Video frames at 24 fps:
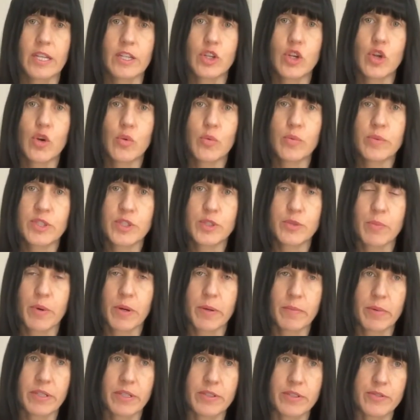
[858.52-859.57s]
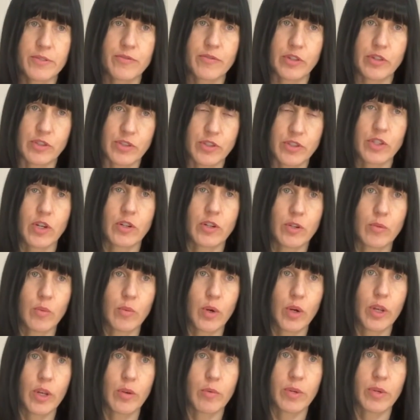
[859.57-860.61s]
I know when Springbuk first started
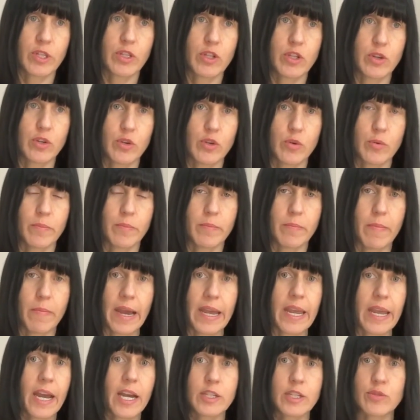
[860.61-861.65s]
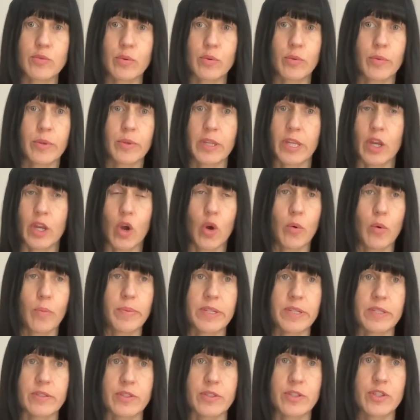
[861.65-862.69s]
working with Noom, my eyes were really
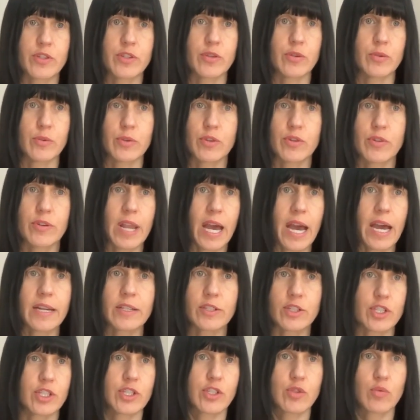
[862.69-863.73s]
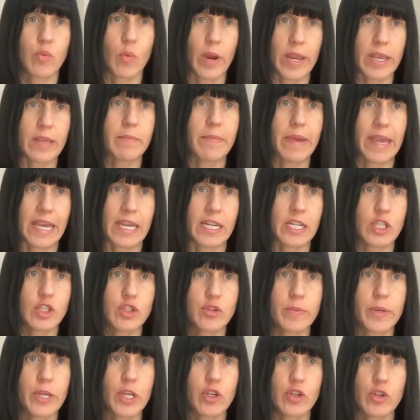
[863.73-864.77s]
open to you're not just weight
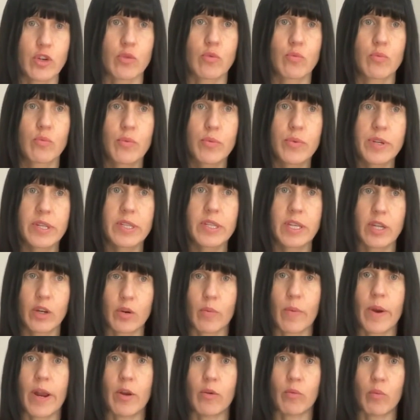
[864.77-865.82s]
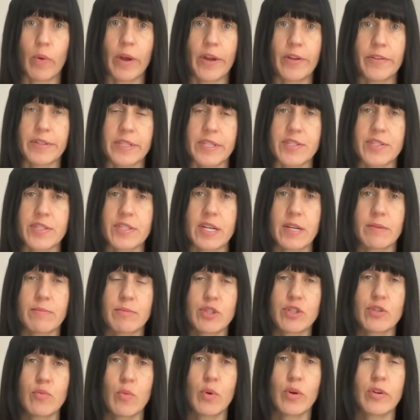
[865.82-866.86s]
management, you're really around wellness. And I'm
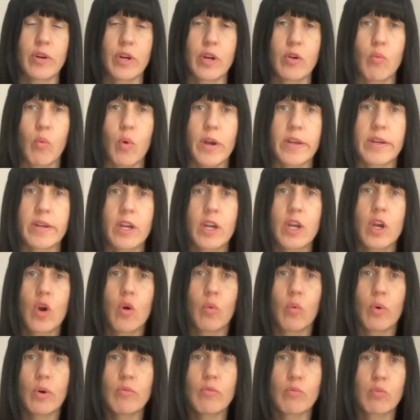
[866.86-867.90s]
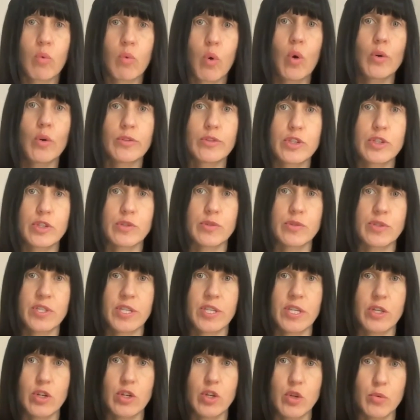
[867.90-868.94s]
just wondering what role do you
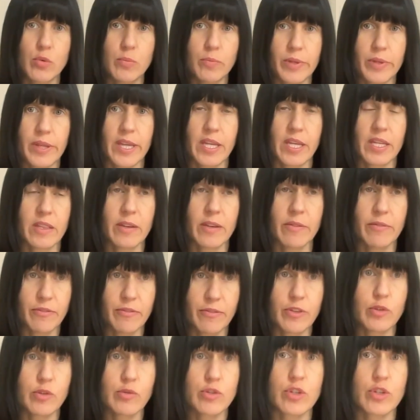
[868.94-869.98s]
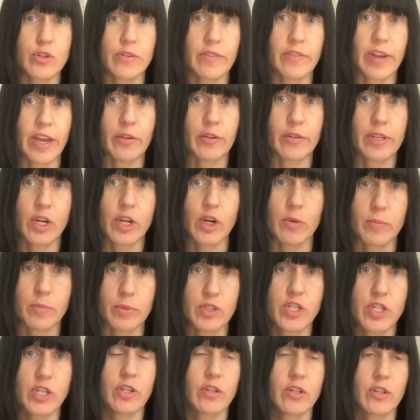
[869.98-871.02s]
see Noom playing in the future of healthcare,
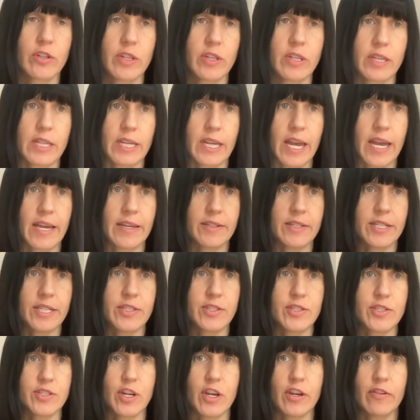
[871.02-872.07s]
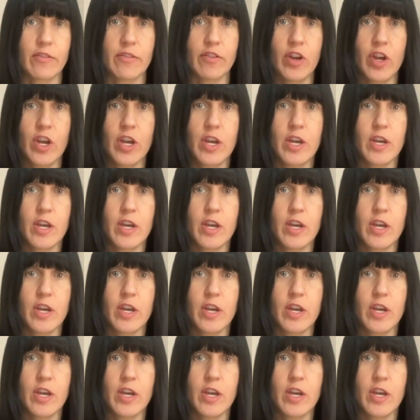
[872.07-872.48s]
particularly in the context of